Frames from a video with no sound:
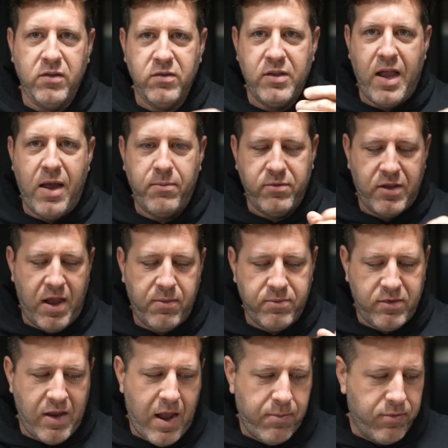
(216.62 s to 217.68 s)
snap, snap,
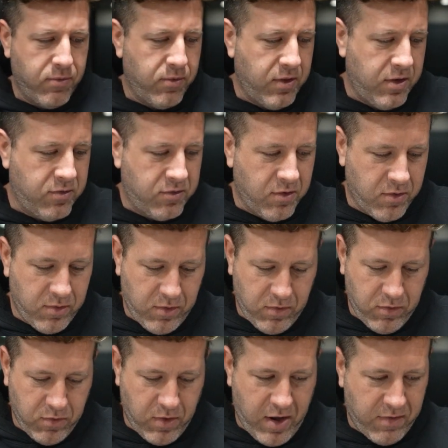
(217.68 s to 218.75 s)
snap through these so you
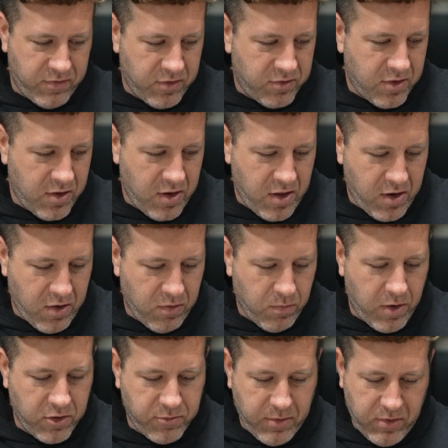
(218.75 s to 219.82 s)
don't have to sit here and
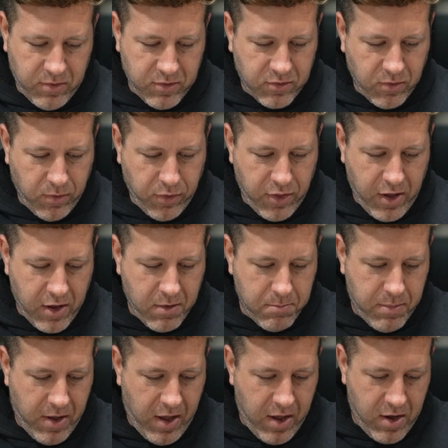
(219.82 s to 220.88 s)
watch me do this whole thing,
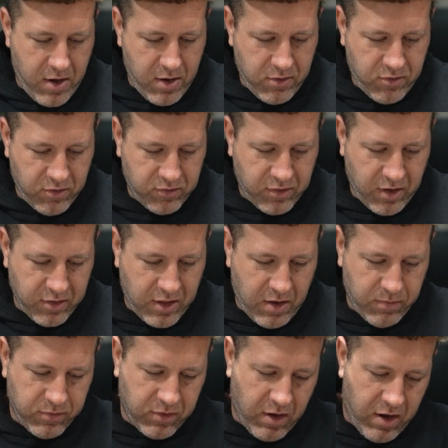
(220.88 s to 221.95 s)
but just thought
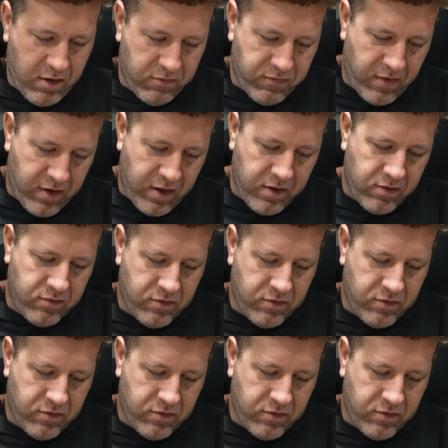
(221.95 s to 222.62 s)
that was kind of funny.